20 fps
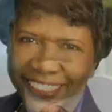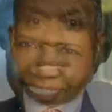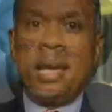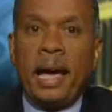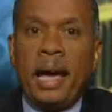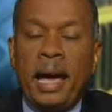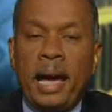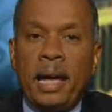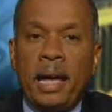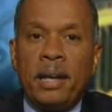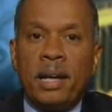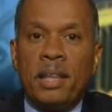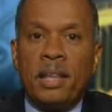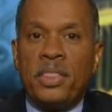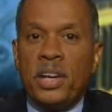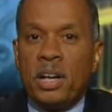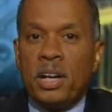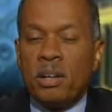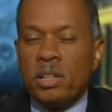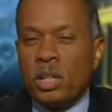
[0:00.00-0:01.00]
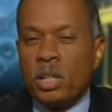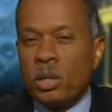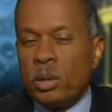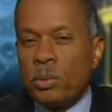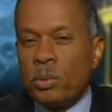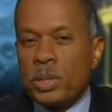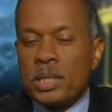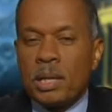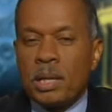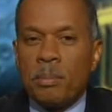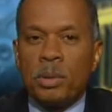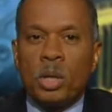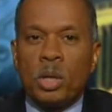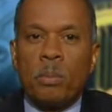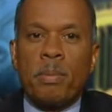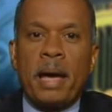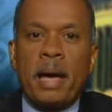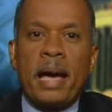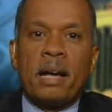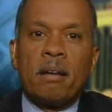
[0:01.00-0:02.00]
and there was some little
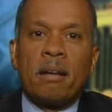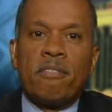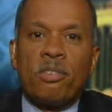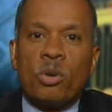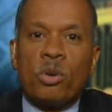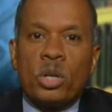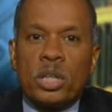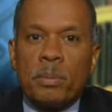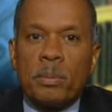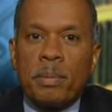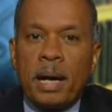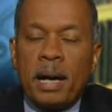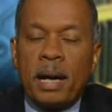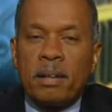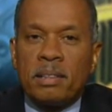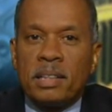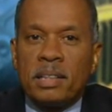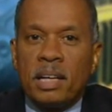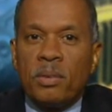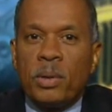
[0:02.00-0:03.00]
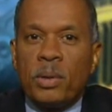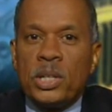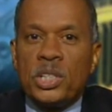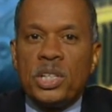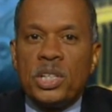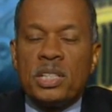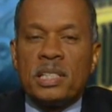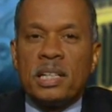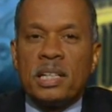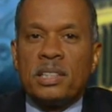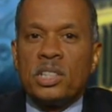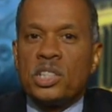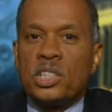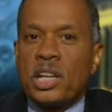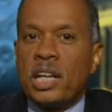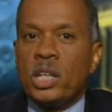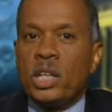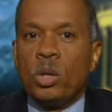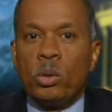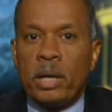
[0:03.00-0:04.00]
back and forth about when she said to
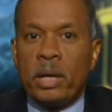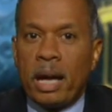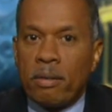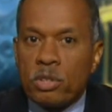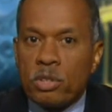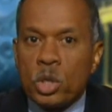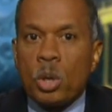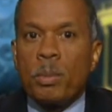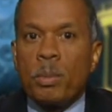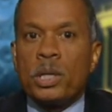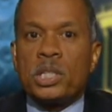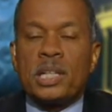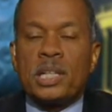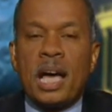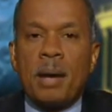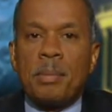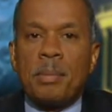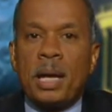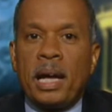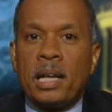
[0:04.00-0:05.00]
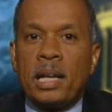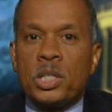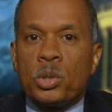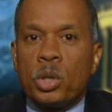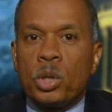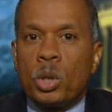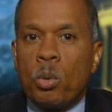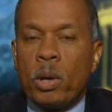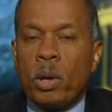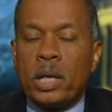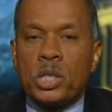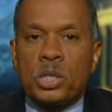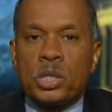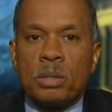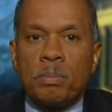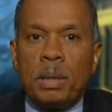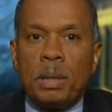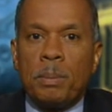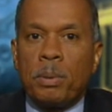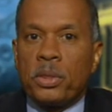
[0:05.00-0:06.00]
Cheney, you only have so much time to answer a
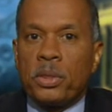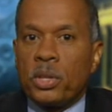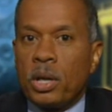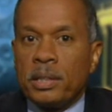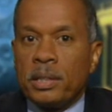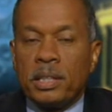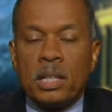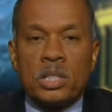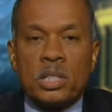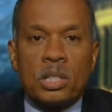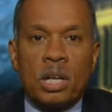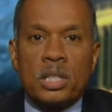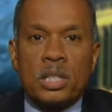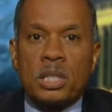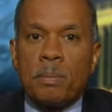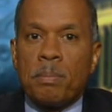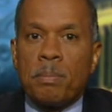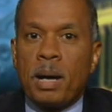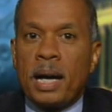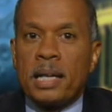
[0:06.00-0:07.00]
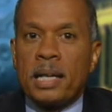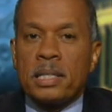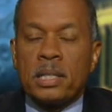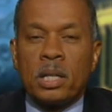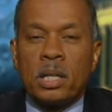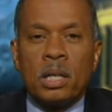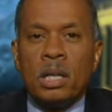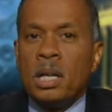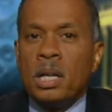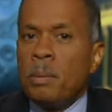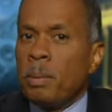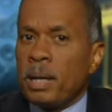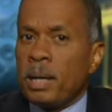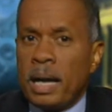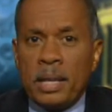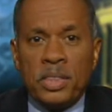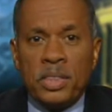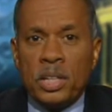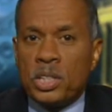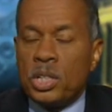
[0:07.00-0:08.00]
question. People thought they saw some bias there. But
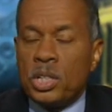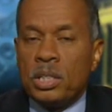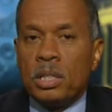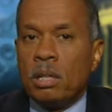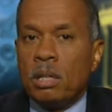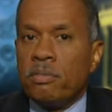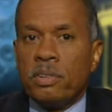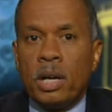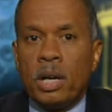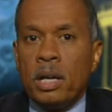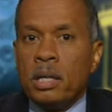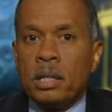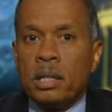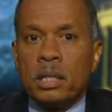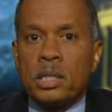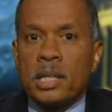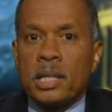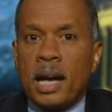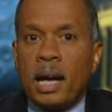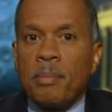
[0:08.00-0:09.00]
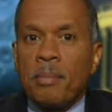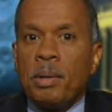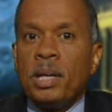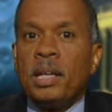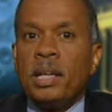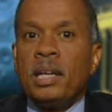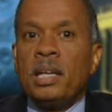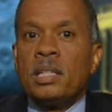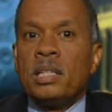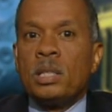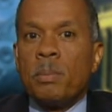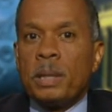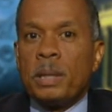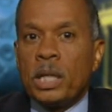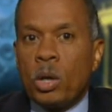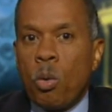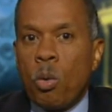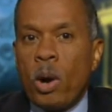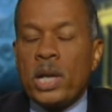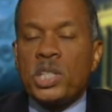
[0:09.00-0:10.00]
I think she did a very good job. But the
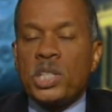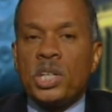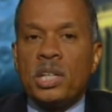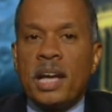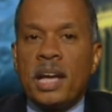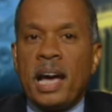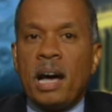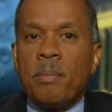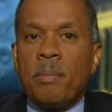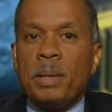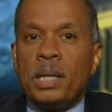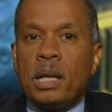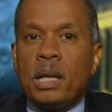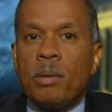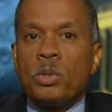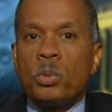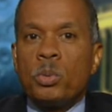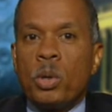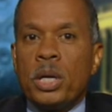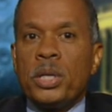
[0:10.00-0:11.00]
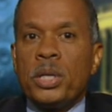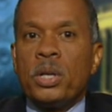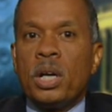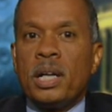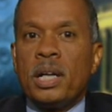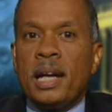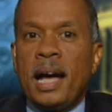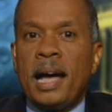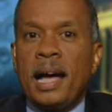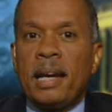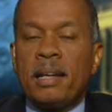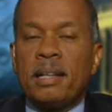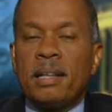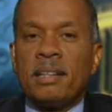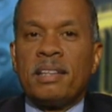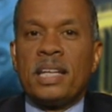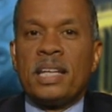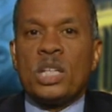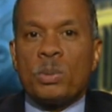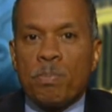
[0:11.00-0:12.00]
question now becomes whether or not
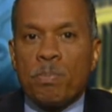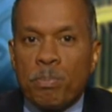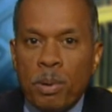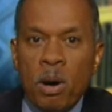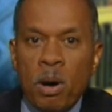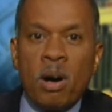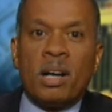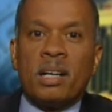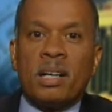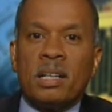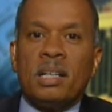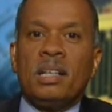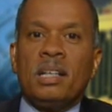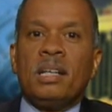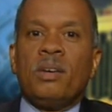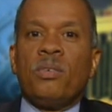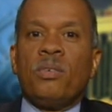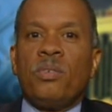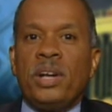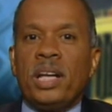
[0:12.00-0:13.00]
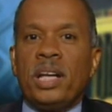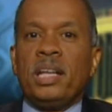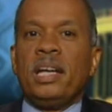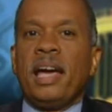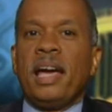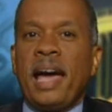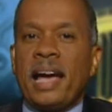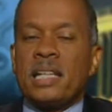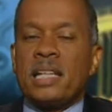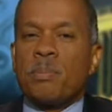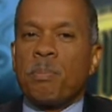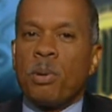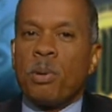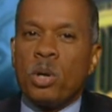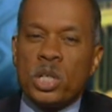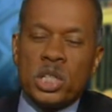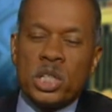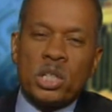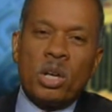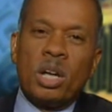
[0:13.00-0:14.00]
this book really has
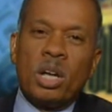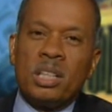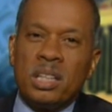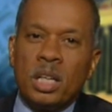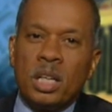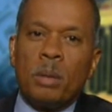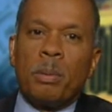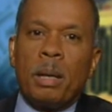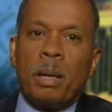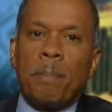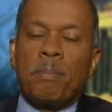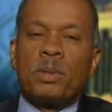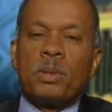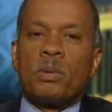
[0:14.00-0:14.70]
pushed her a little bit